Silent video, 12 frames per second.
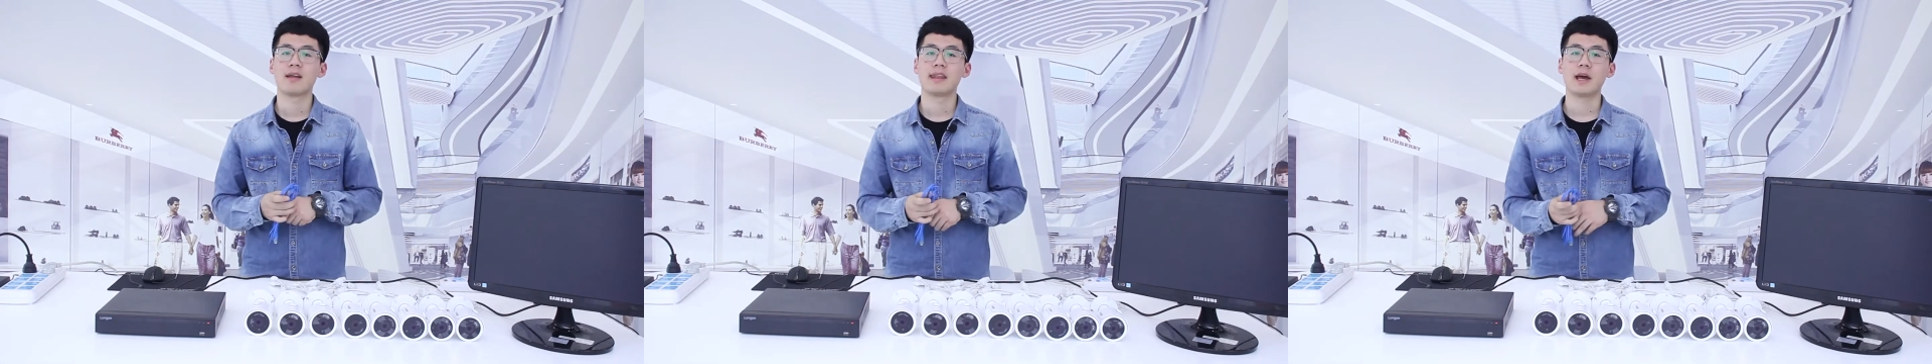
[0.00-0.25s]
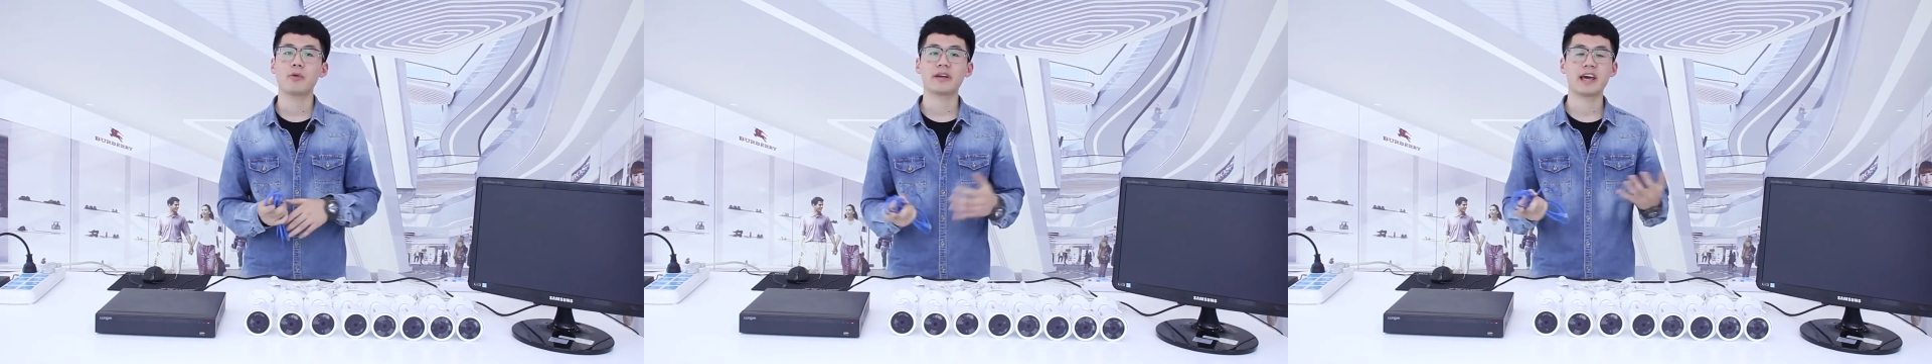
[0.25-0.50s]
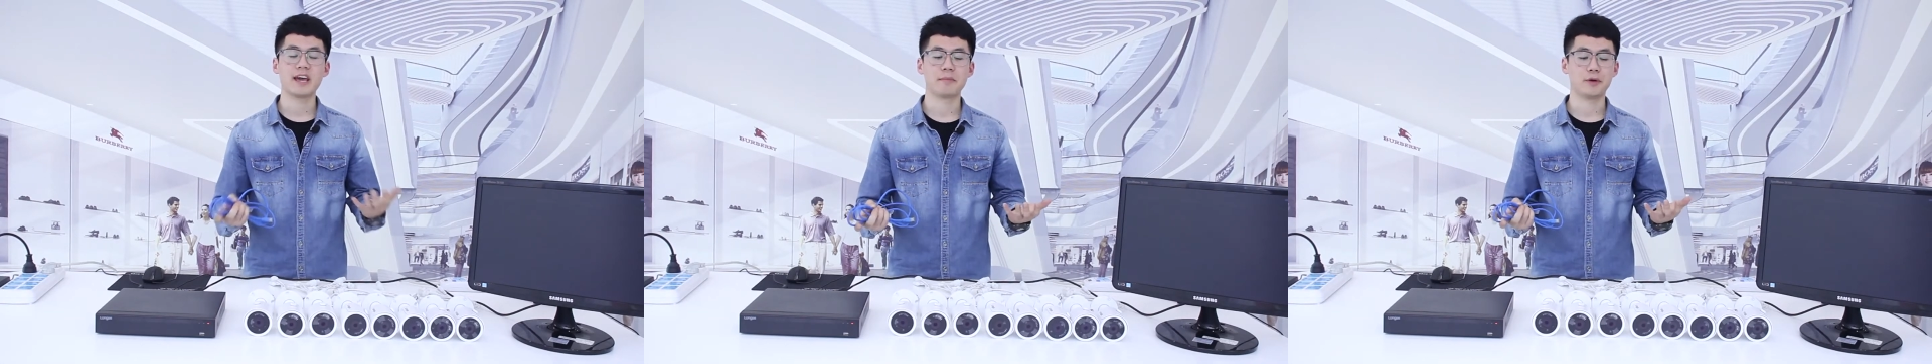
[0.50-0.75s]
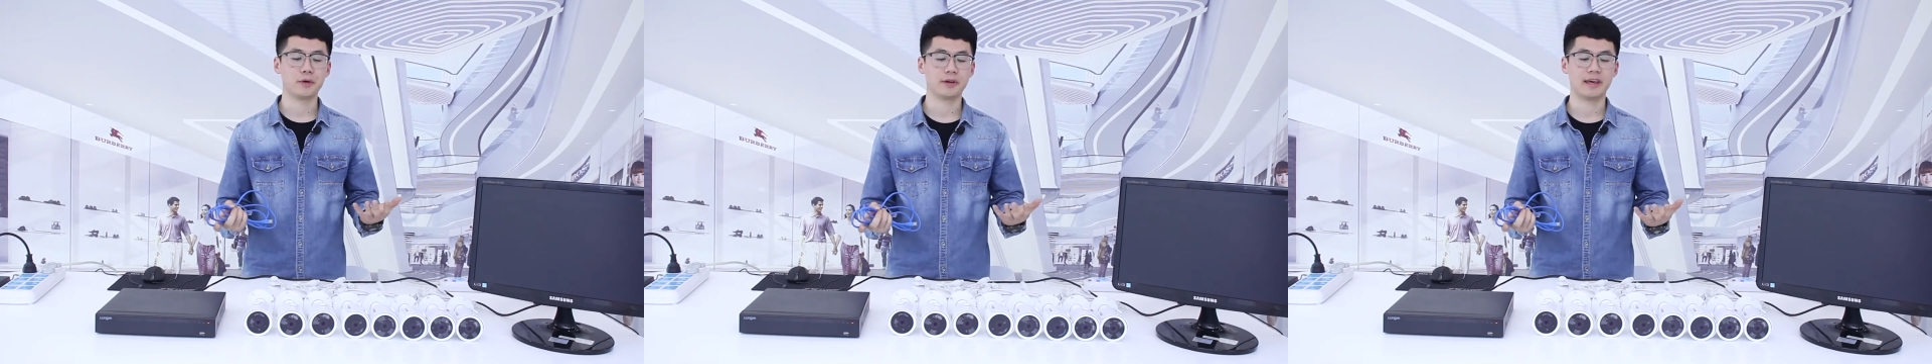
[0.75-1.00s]
Network
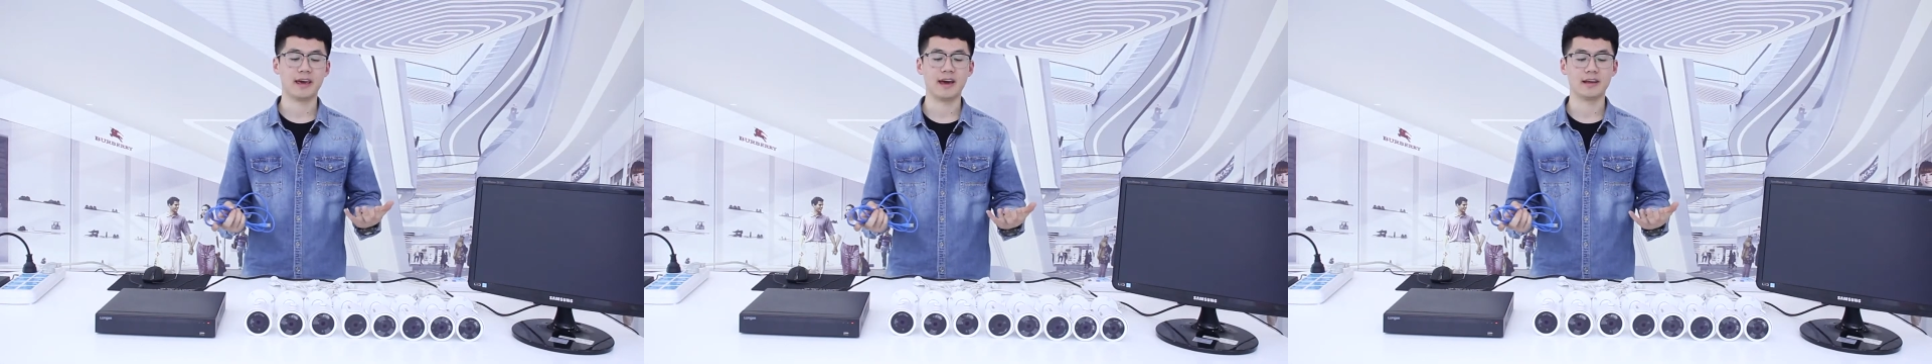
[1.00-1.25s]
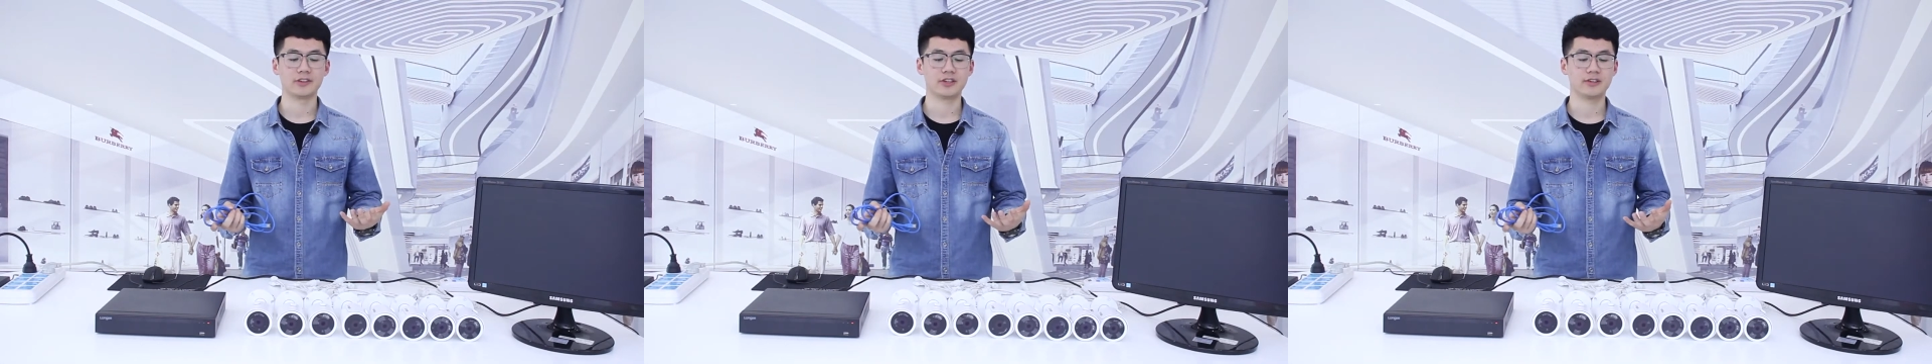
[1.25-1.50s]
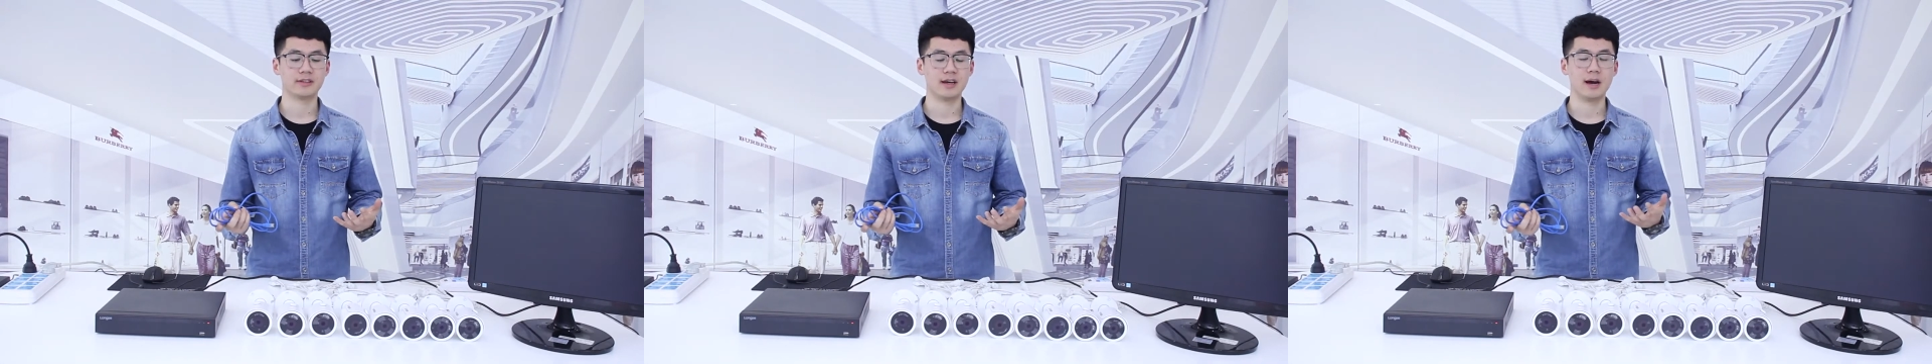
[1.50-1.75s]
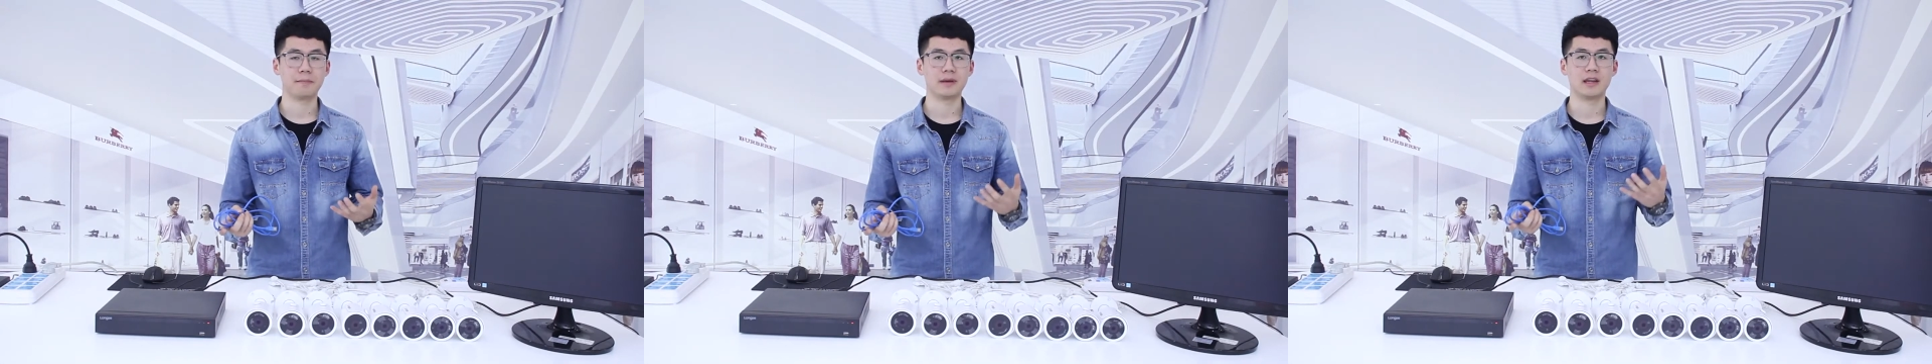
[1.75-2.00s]
cable can just
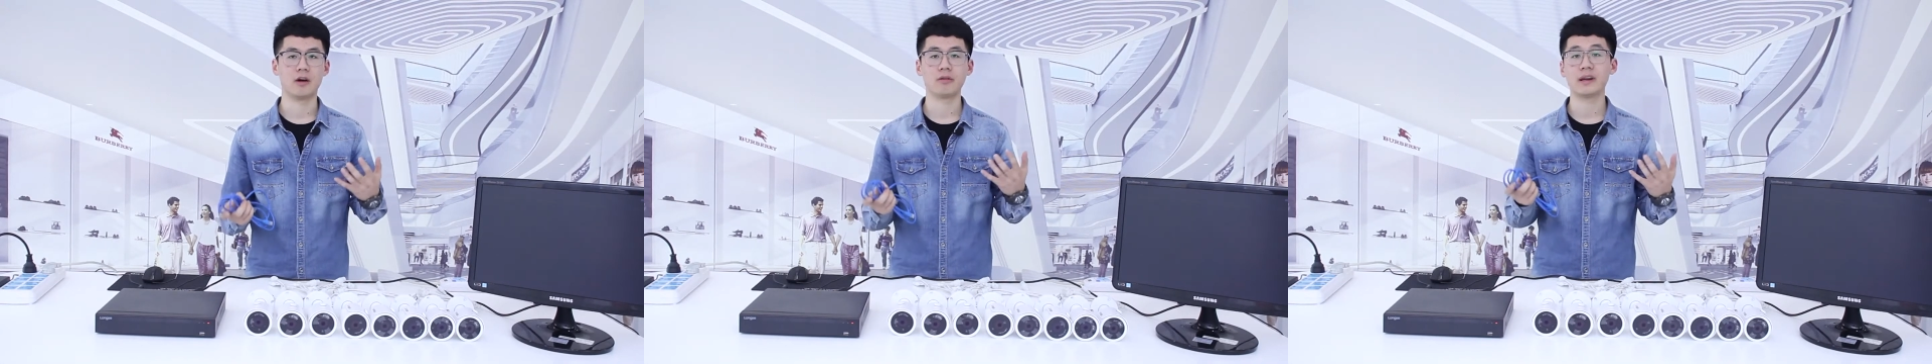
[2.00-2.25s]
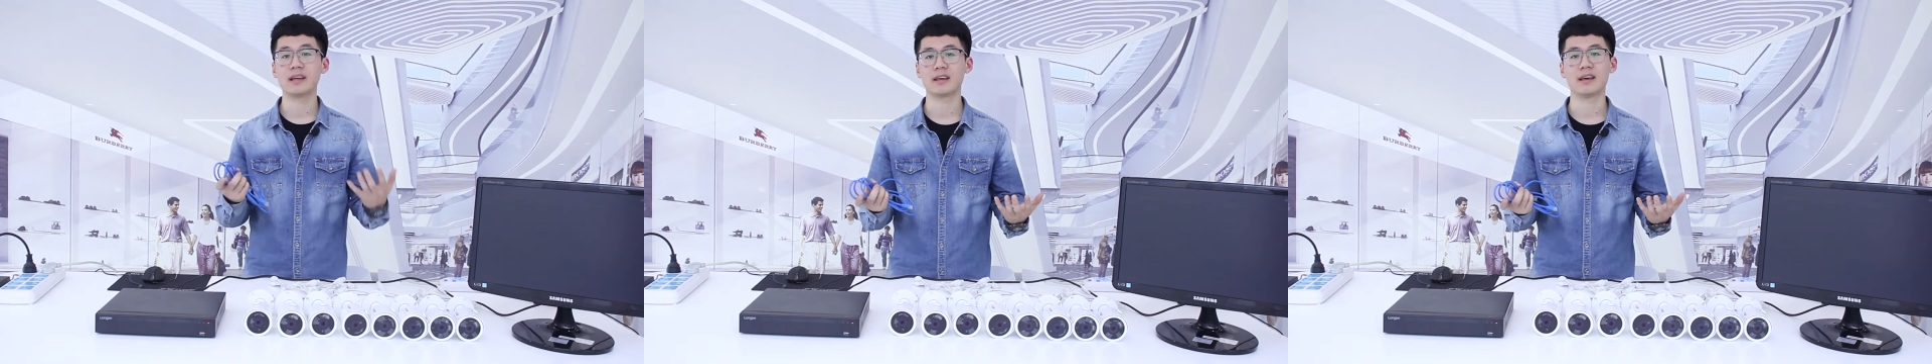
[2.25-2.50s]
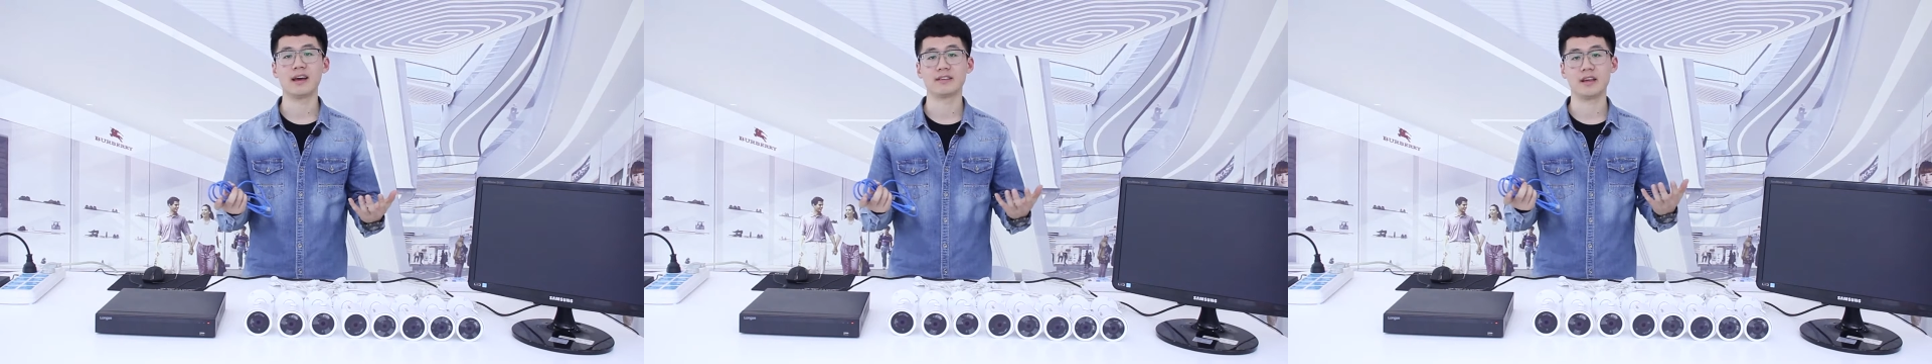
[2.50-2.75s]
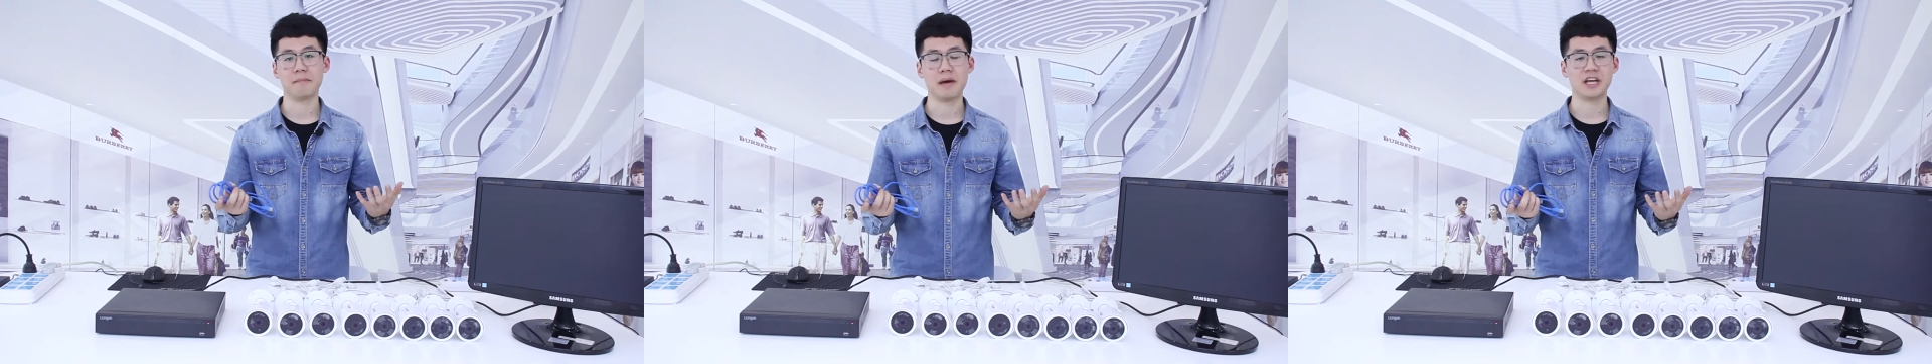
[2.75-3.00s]
be the only key,
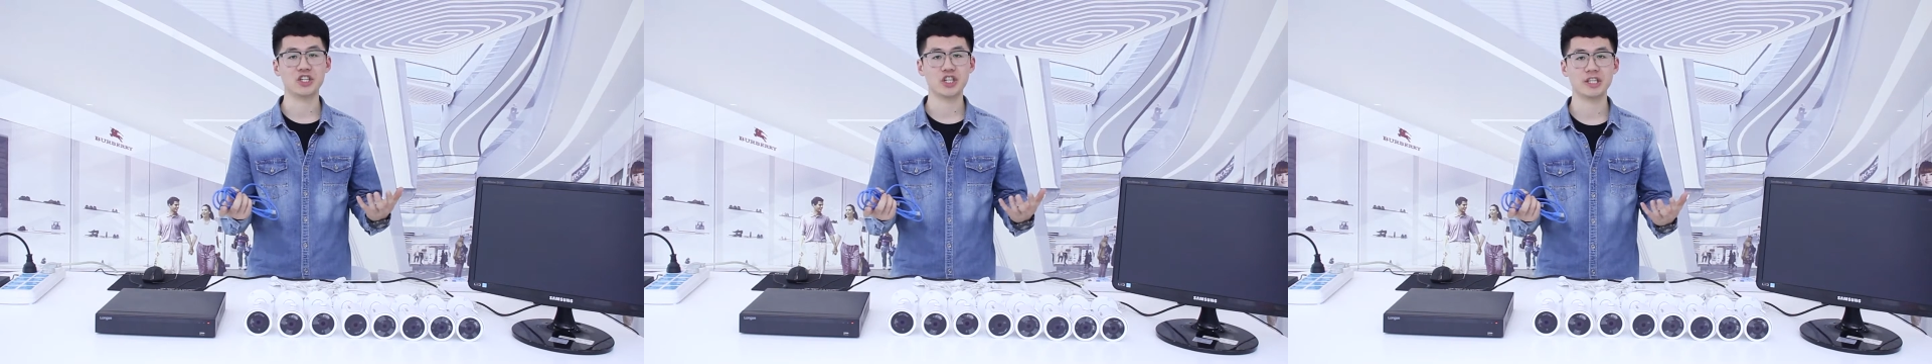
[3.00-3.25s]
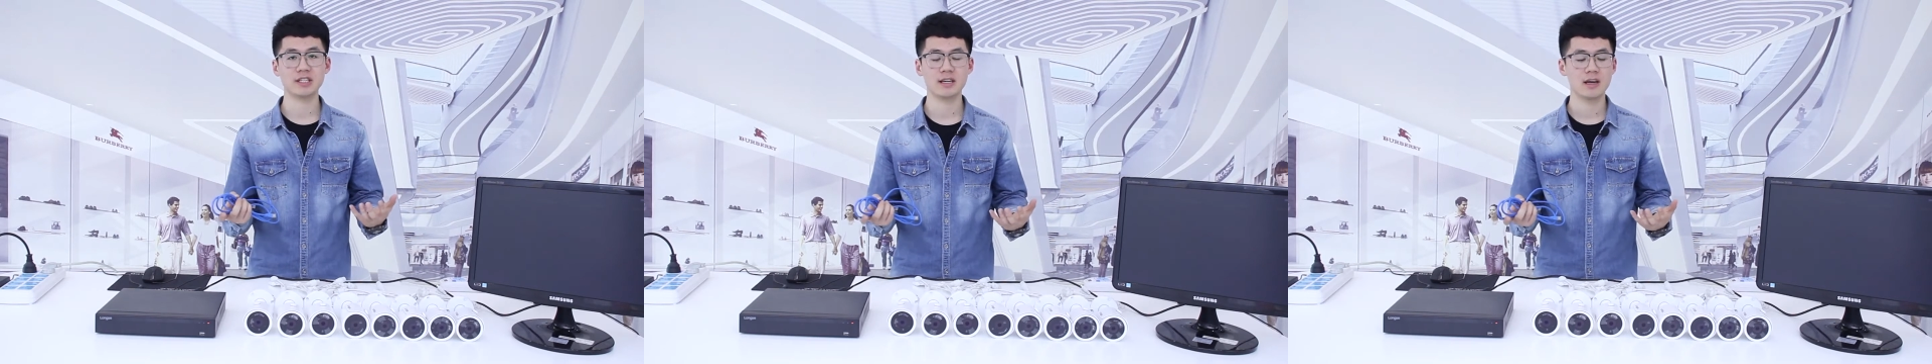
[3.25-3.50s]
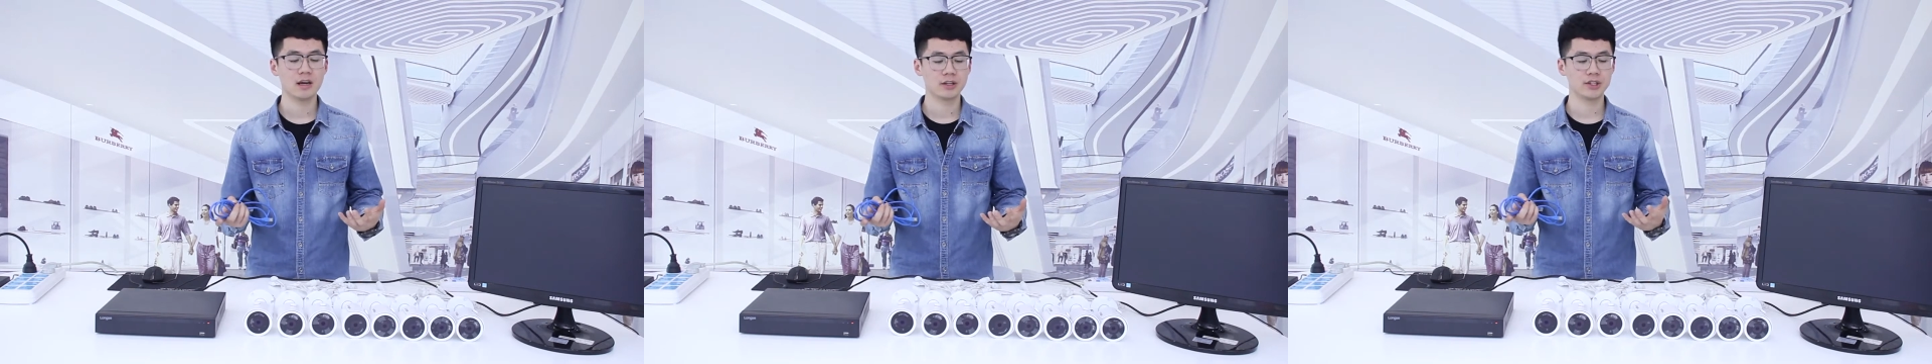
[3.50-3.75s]
as I mentioned,